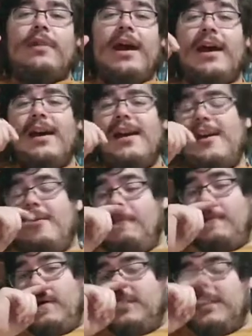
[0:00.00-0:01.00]
I
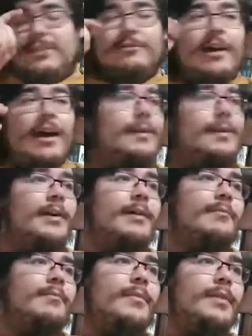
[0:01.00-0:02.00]
want to draw
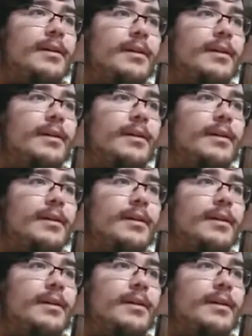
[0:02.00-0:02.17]
them.